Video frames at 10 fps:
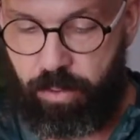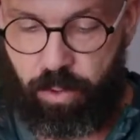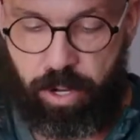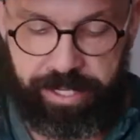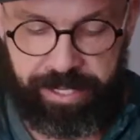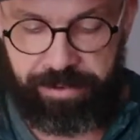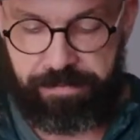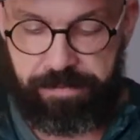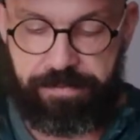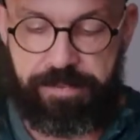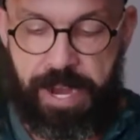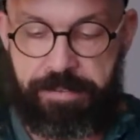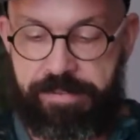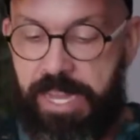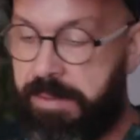Rockin
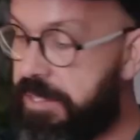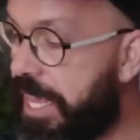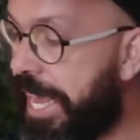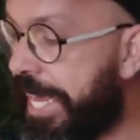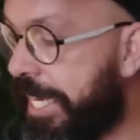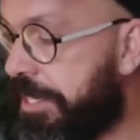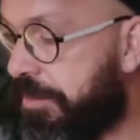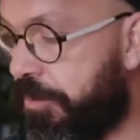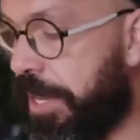5 times 80s